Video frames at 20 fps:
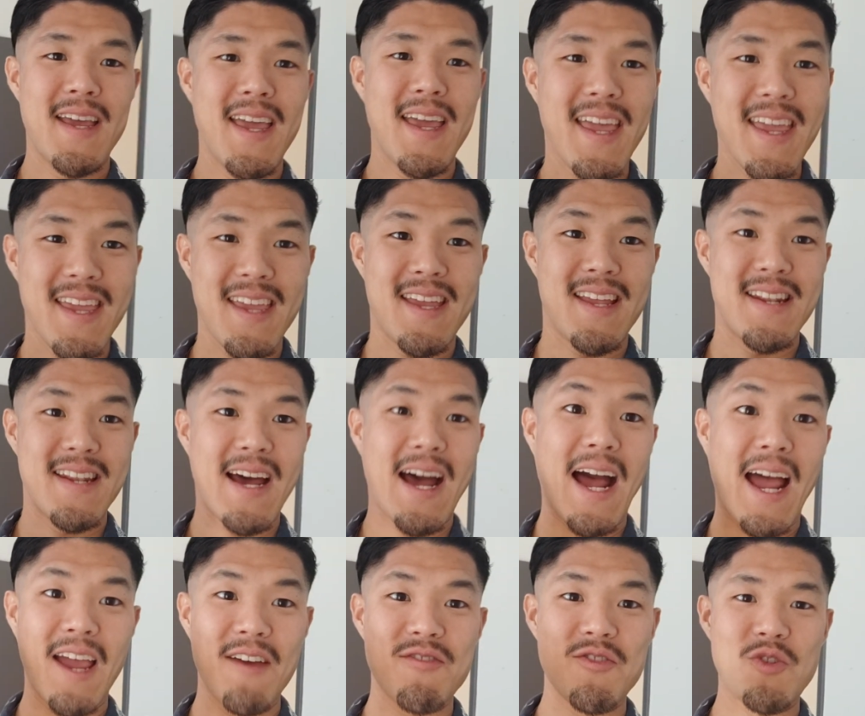and
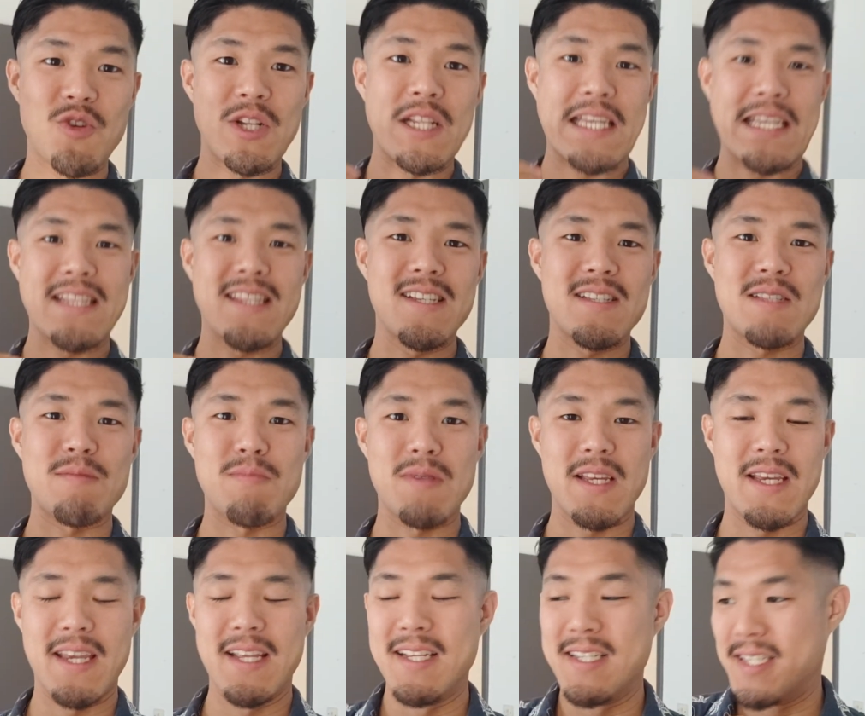I have to clean this
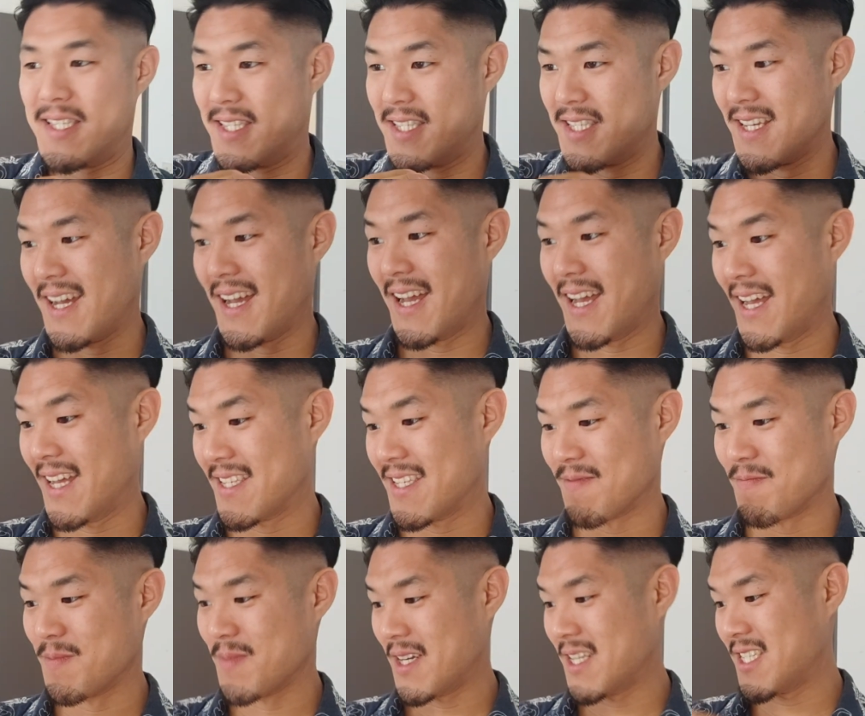place as
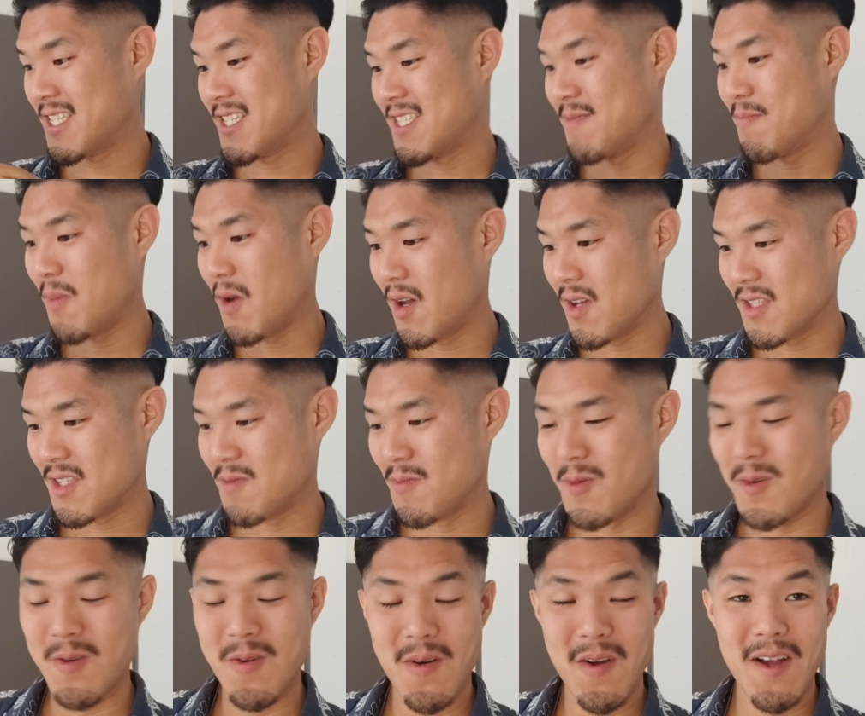much as
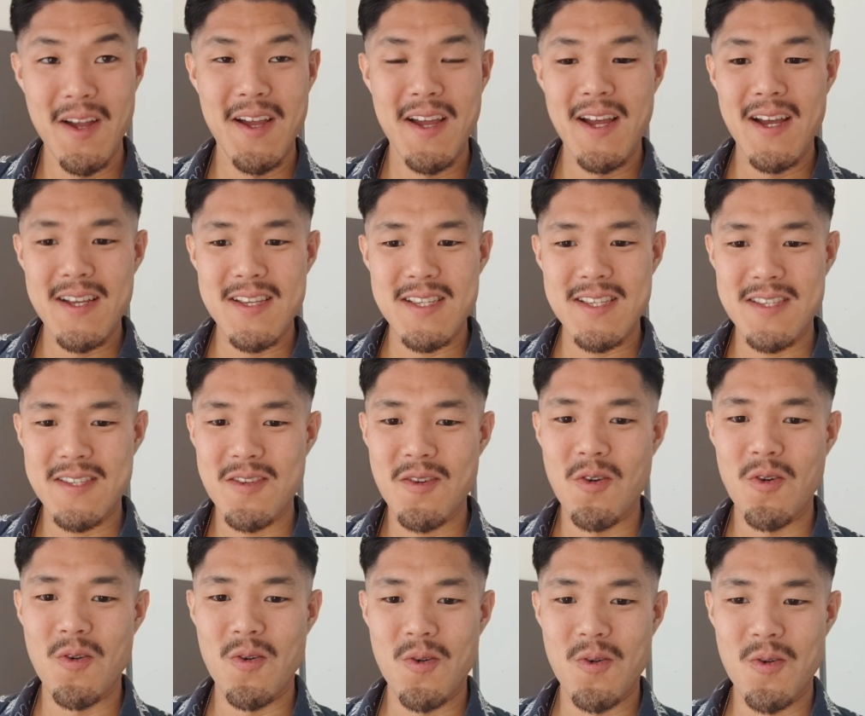possible
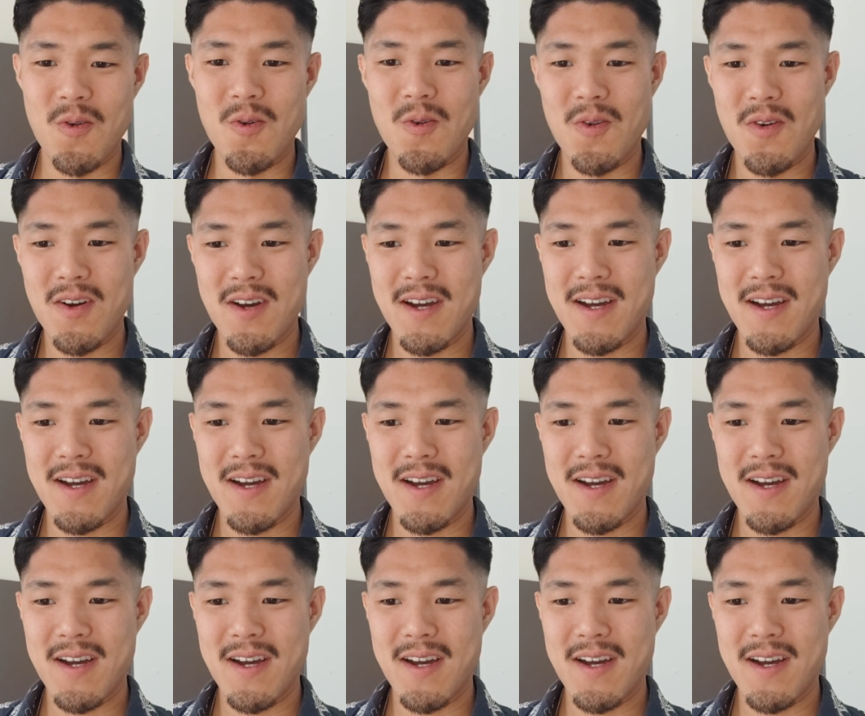so